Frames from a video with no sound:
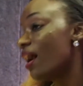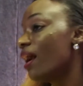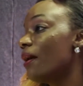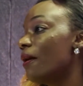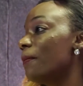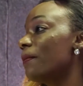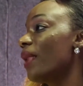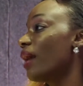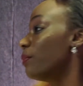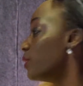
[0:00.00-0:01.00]
Um,
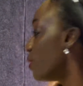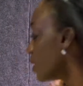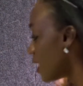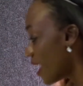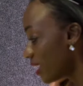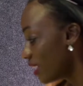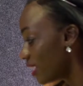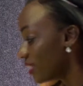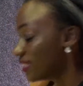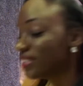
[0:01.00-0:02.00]
I will not lie.
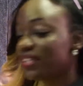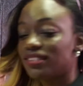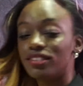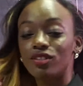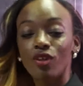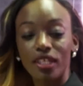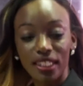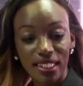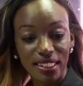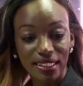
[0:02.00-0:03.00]
It's, it's not
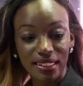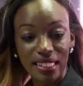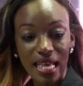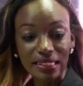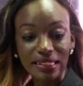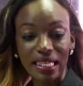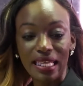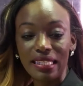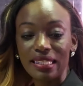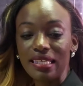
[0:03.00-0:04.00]
an easy task. And
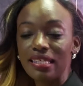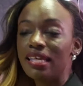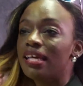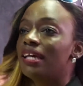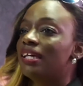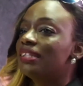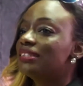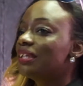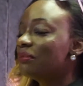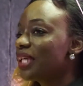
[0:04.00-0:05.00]
I think
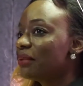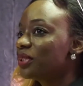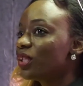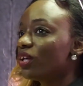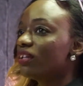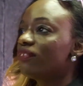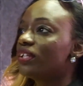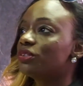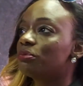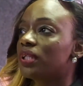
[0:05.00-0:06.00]
sometimes a lot of
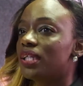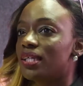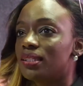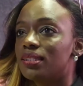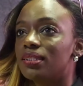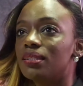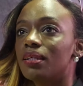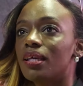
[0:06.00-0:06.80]
entrepreneurs